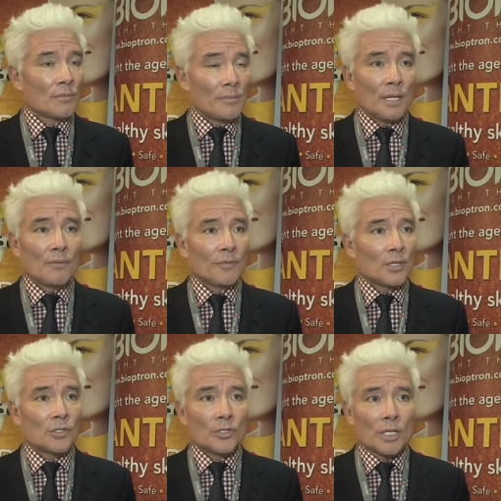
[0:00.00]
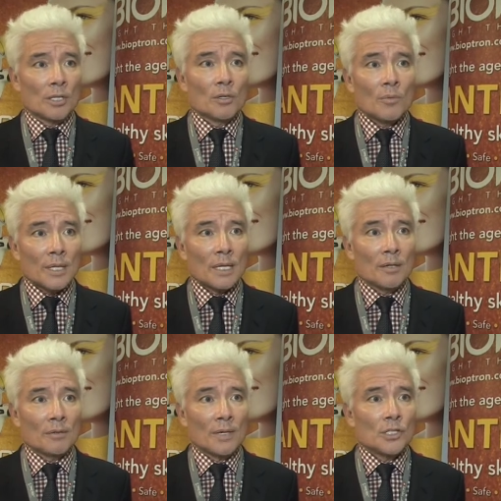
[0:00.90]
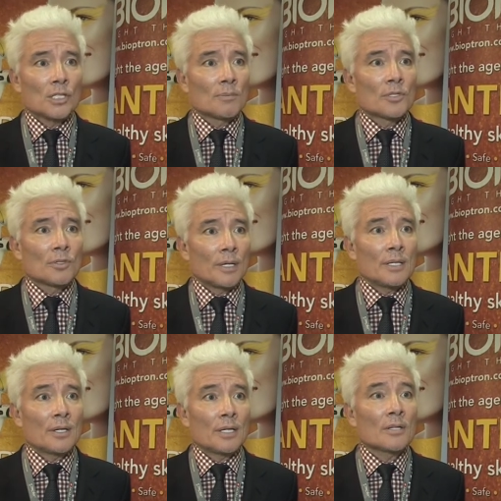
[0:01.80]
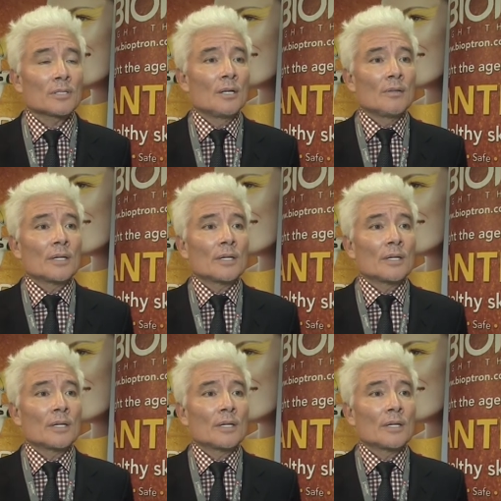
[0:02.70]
meat fish, chicken, or, what, or vegetables or anything else,